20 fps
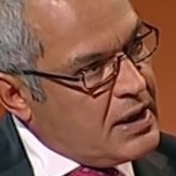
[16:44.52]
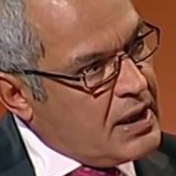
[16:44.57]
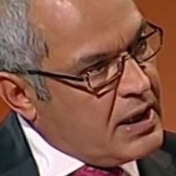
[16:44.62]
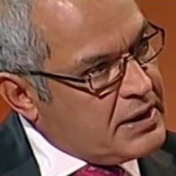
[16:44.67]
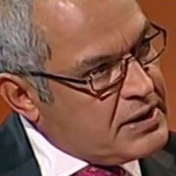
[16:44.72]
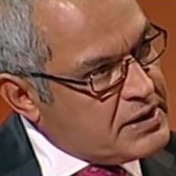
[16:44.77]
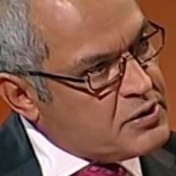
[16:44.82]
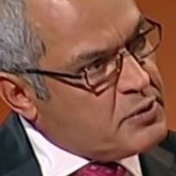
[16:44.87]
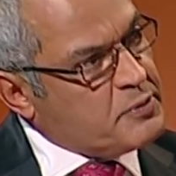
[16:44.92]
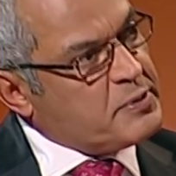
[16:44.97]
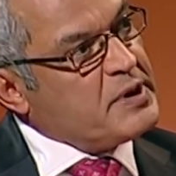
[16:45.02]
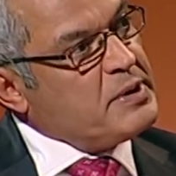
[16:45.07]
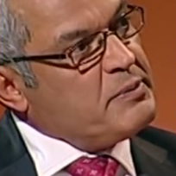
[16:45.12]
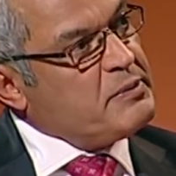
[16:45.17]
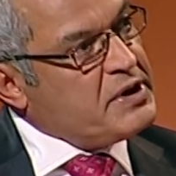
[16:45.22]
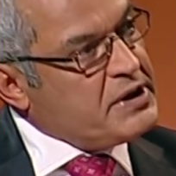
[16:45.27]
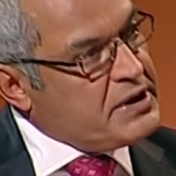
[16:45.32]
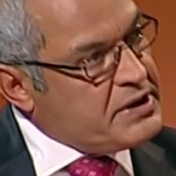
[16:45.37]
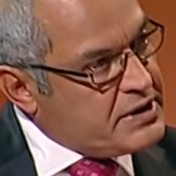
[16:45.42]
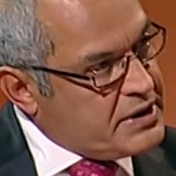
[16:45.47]
and the supreme
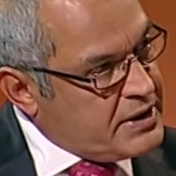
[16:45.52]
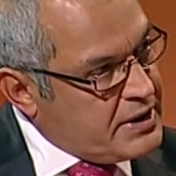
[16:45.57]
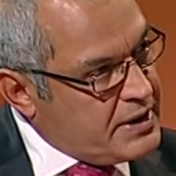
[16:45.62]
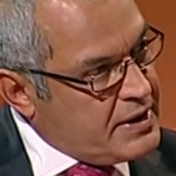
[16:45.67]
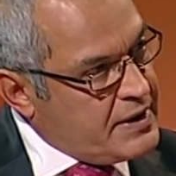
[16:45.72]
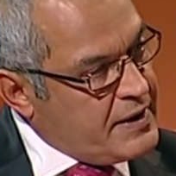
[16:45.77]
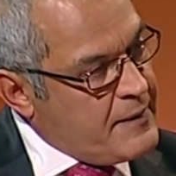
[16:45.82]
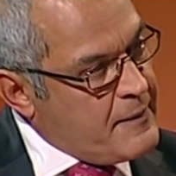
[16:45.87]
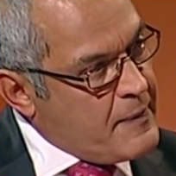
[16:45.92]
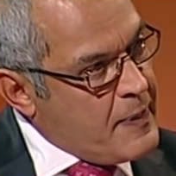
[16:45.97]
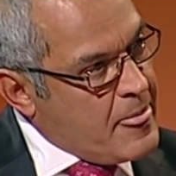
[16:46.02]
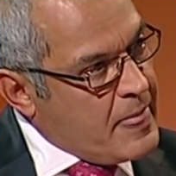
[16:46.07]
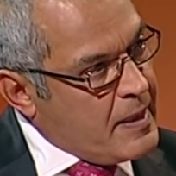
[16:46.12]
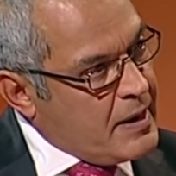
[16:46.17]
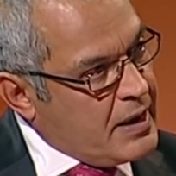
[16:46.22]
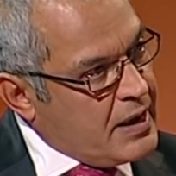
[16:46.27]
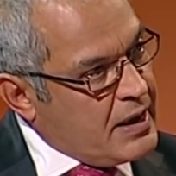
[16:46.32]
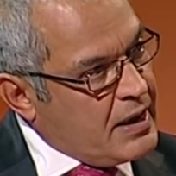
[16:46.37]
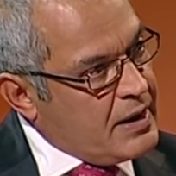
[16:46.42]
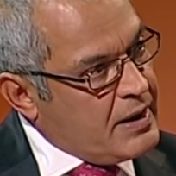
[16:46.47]
leader,
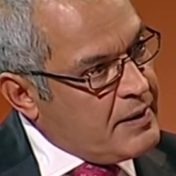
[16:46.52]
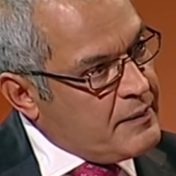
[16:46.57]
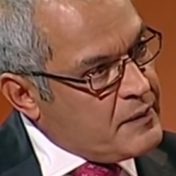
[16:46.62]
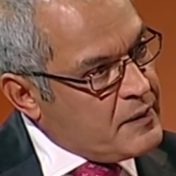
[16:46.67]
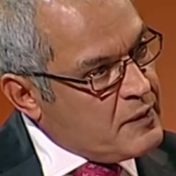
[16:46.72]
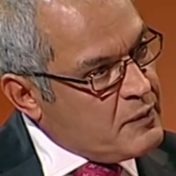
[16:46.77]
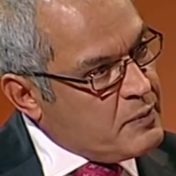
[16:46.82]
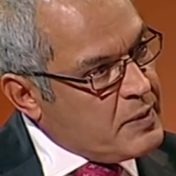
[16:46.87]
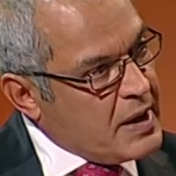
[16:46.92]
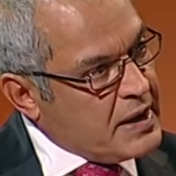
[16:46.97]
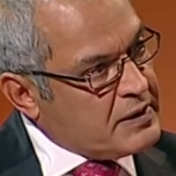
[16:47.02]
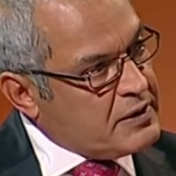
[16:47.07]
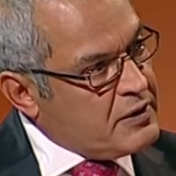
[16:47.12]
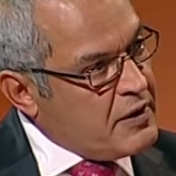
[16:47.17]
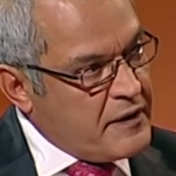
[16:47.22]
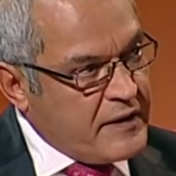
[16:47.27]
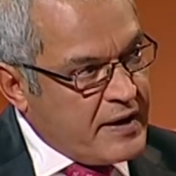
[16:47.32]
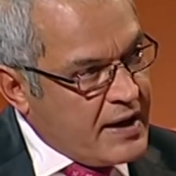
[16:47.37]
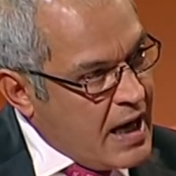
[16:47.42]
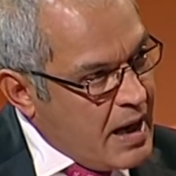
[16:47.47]
um, but
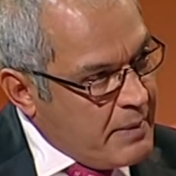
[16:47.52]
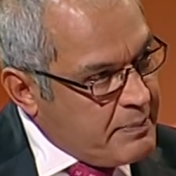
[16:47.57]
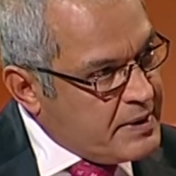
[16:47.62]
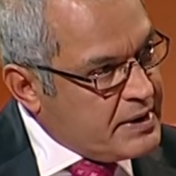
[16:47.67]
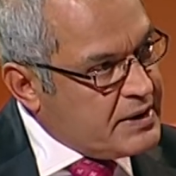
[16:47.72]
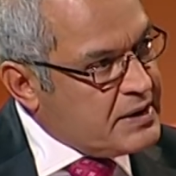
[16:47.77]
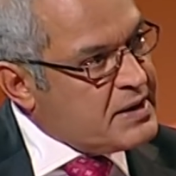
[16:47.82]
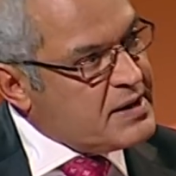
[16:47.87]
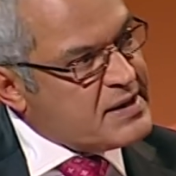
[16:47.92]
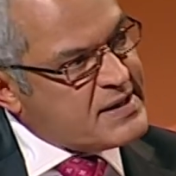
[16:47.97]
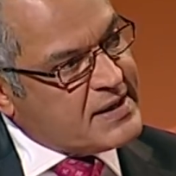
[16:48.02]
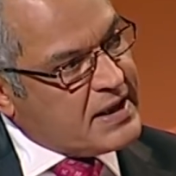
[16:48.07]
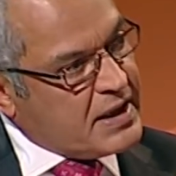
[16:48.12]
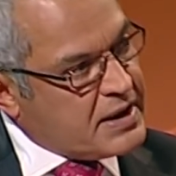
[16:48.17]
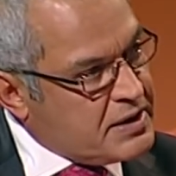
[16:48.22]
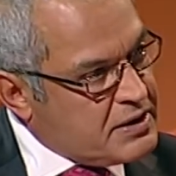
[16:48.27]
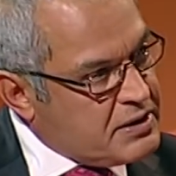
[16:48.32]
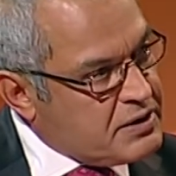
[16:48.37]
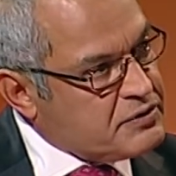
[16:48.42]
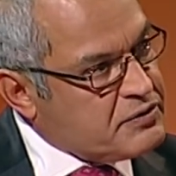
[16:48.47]
nothing happened. And the
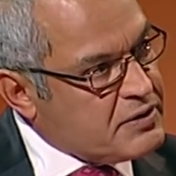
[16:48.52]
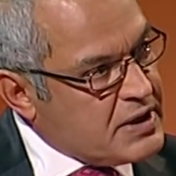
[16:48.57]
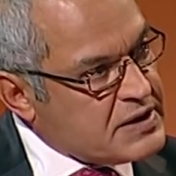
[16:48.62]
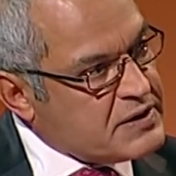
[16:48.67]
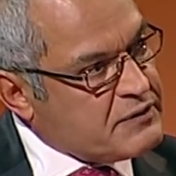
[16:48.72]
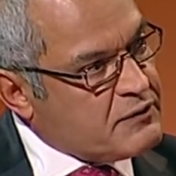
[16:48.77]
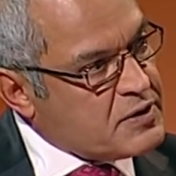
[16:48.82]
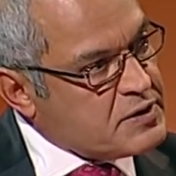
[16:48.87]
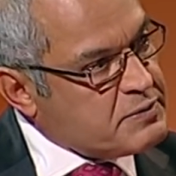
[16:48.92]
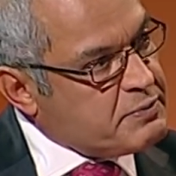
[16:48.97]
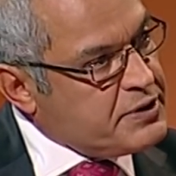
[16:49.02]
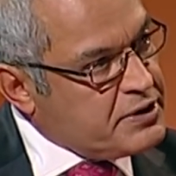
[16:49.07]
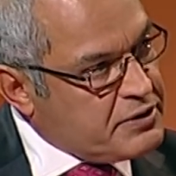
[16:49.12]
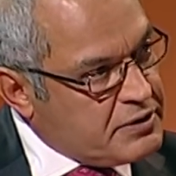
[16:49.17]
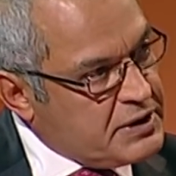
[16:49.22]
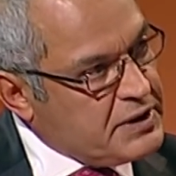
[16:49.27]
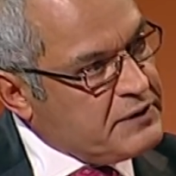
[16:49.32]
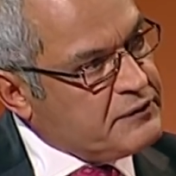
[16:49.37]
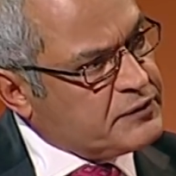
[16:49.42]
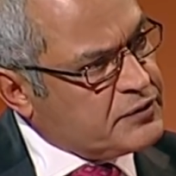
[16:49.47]
second address was
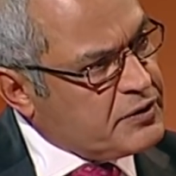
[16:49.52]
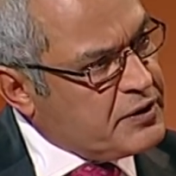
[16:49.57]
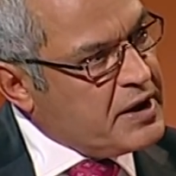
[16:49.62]
purely to